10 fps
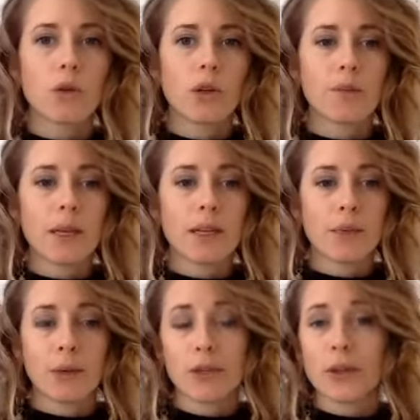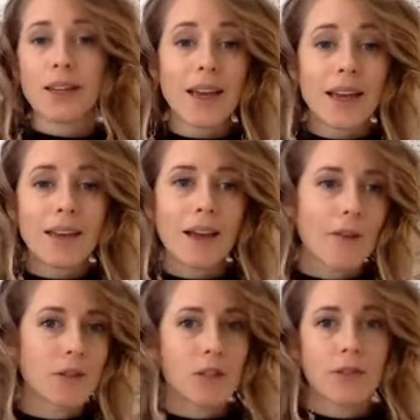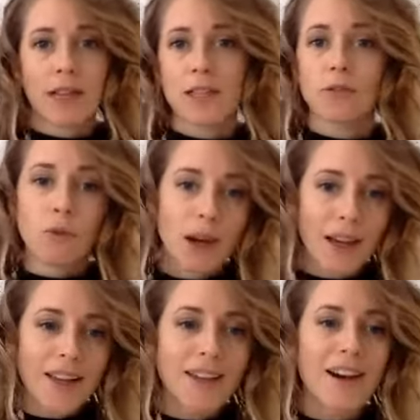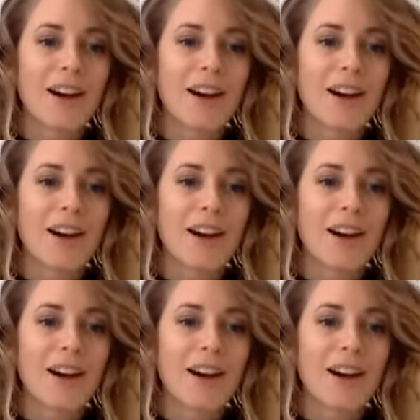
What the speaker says: or you may want to do it at night, have yourself a glass of wine,